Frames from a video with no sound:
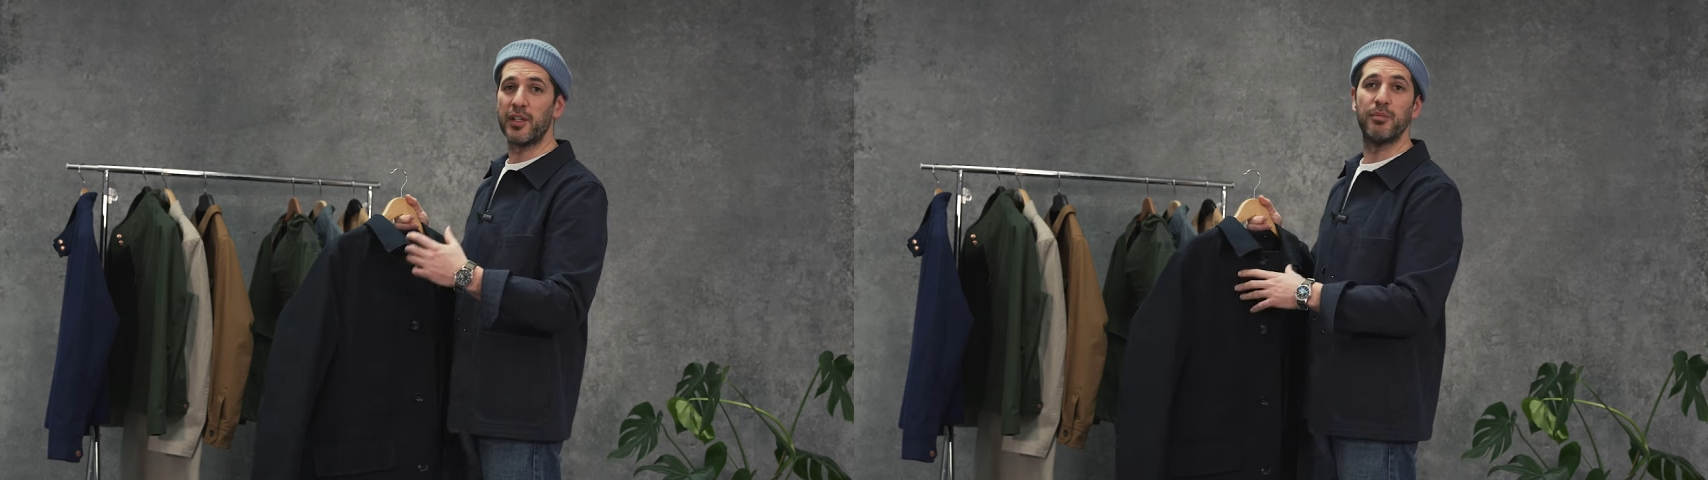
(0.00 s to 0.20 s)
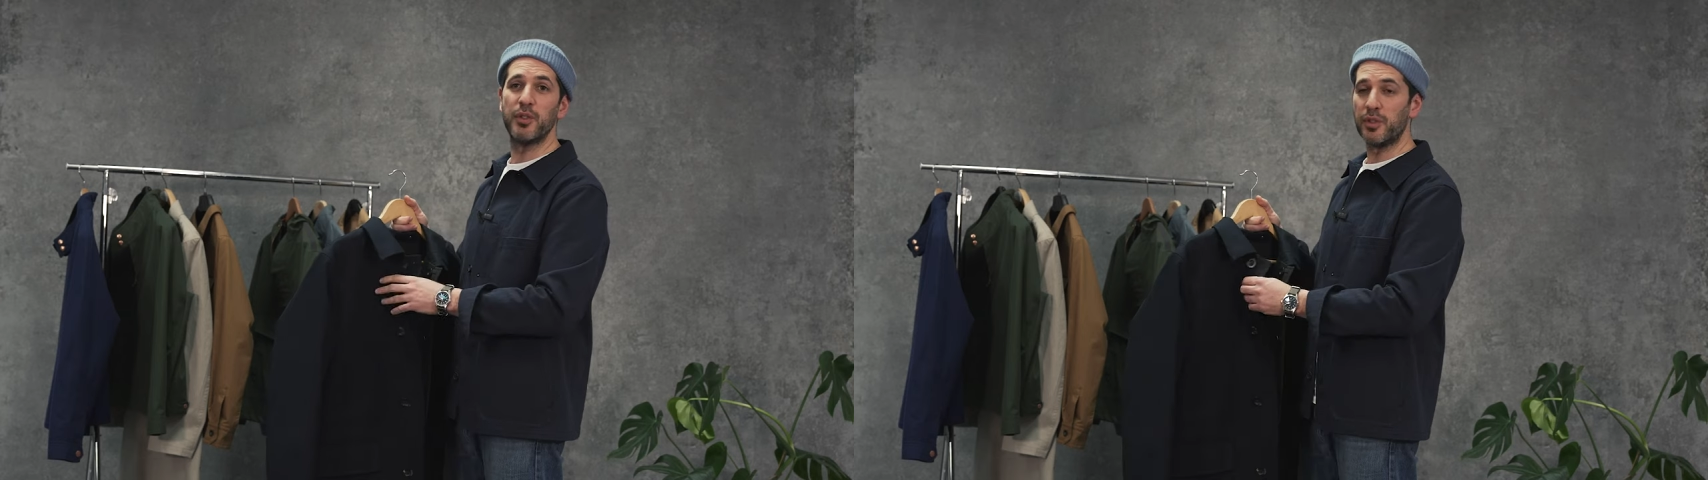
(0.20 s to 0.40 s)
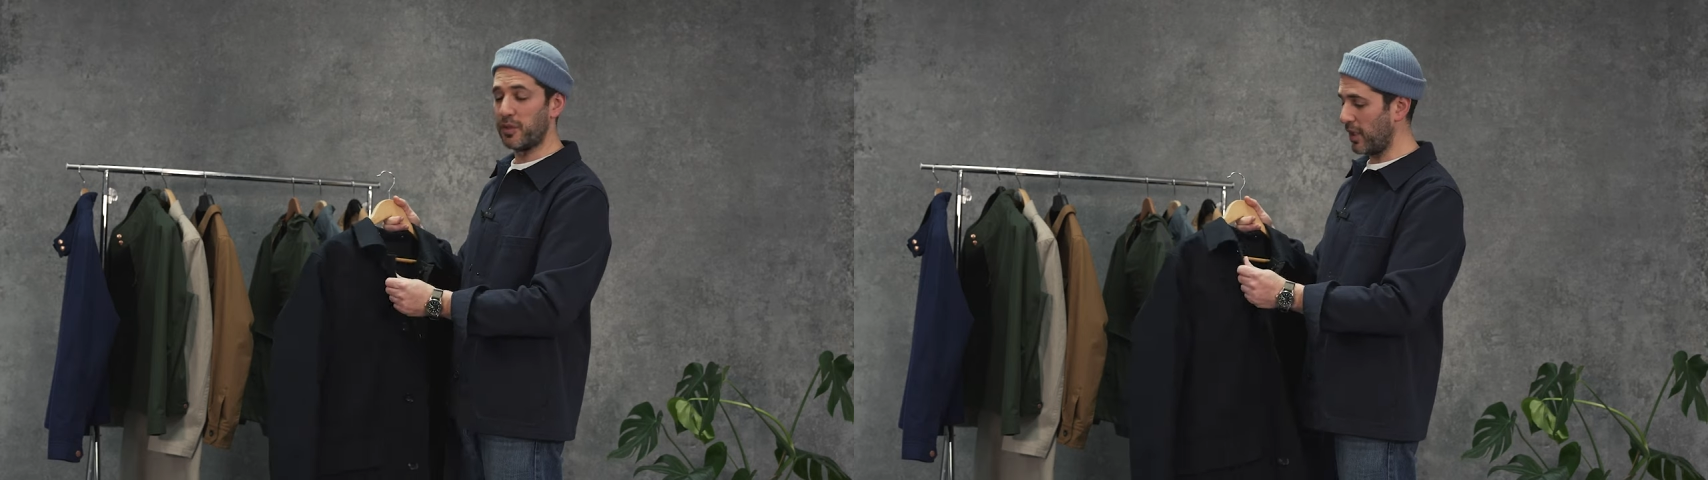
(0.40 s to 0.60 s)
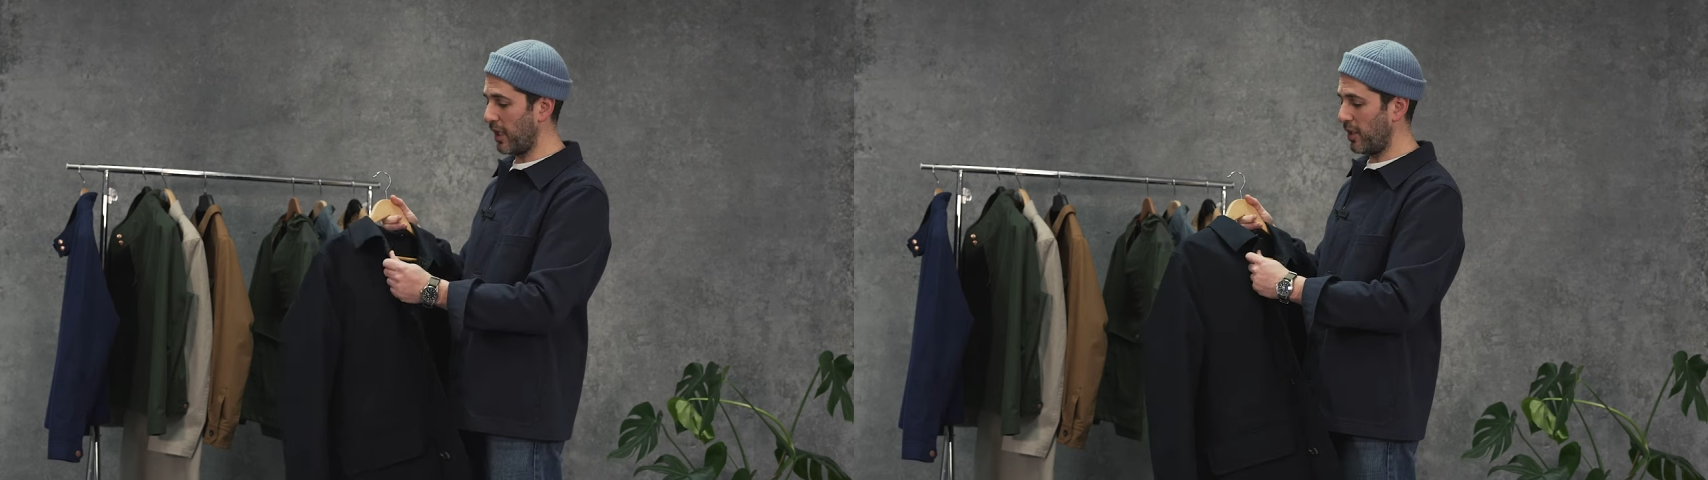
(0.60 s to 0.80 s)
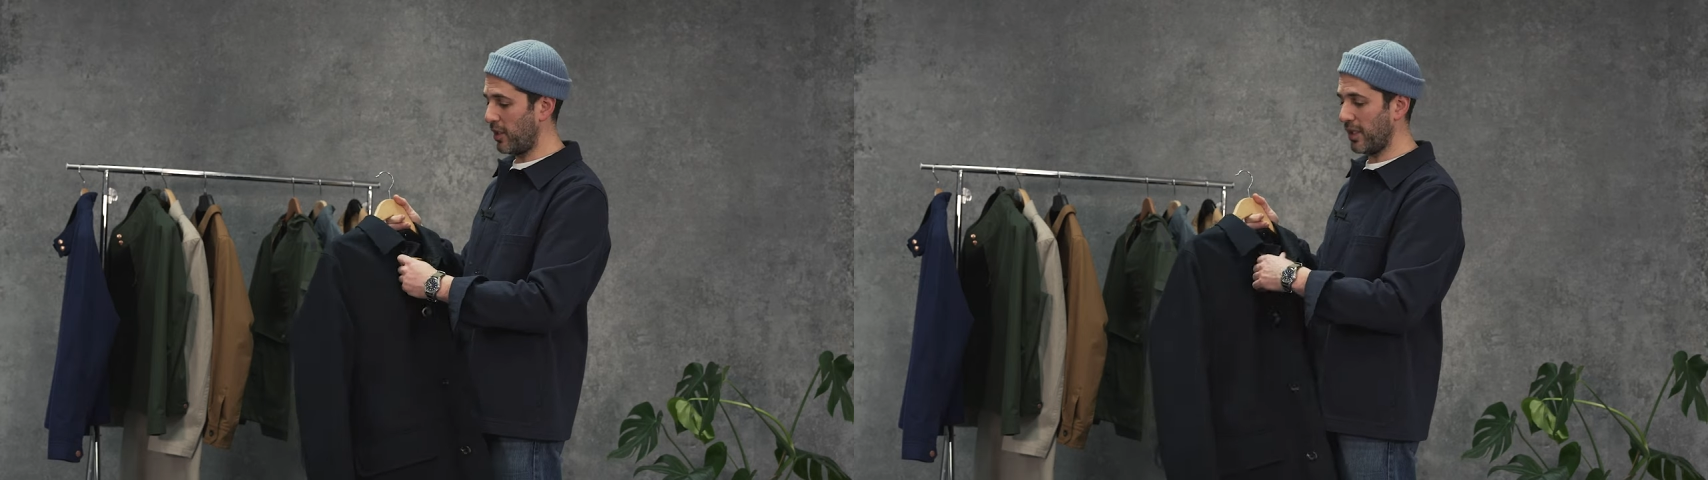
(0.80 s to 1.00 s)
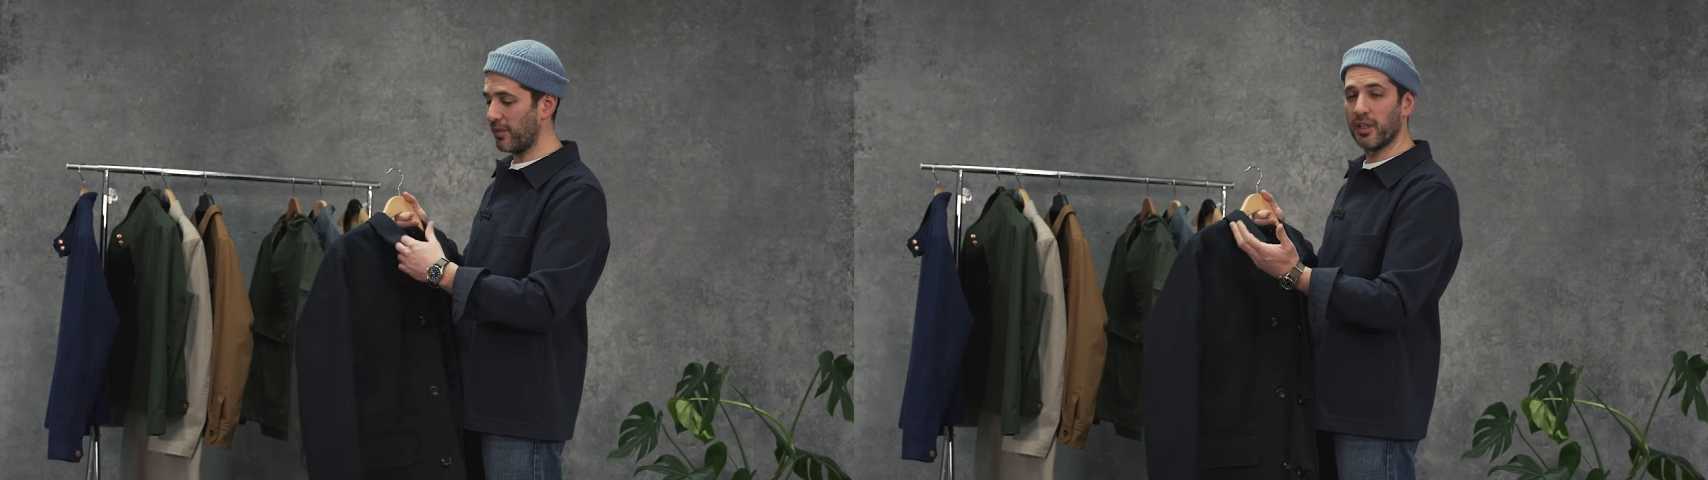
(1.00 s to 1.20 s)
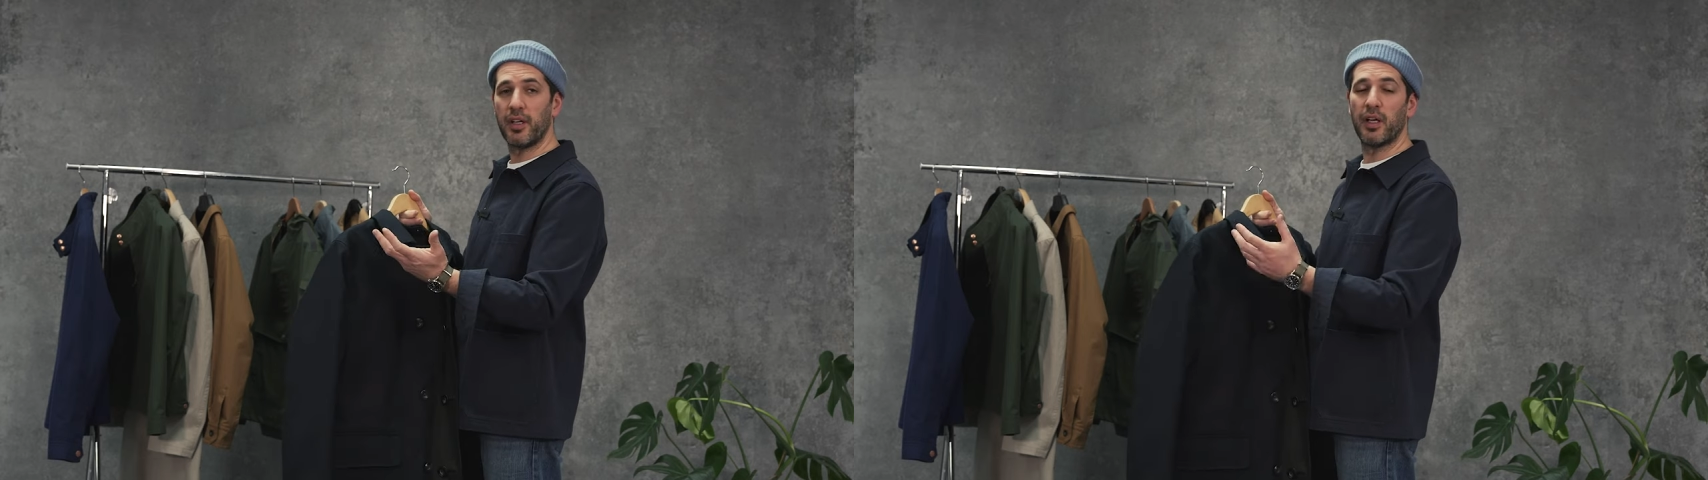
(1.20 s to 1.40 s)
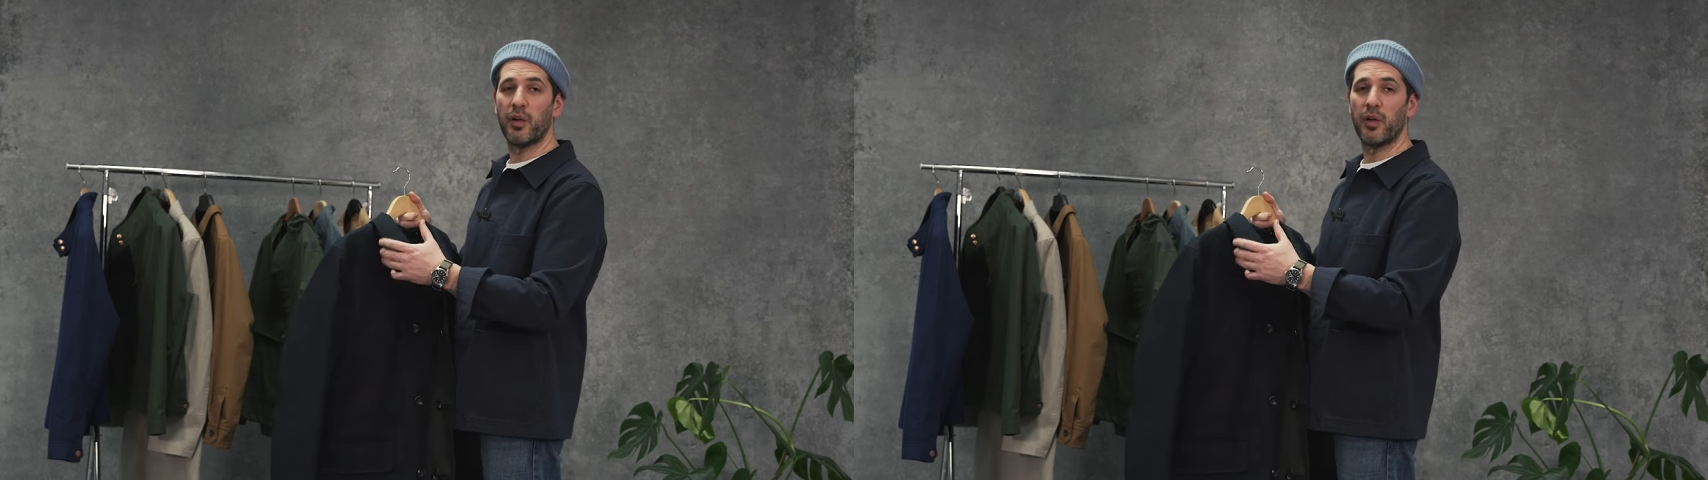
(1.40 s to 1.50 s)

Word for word: your mood. You can have a,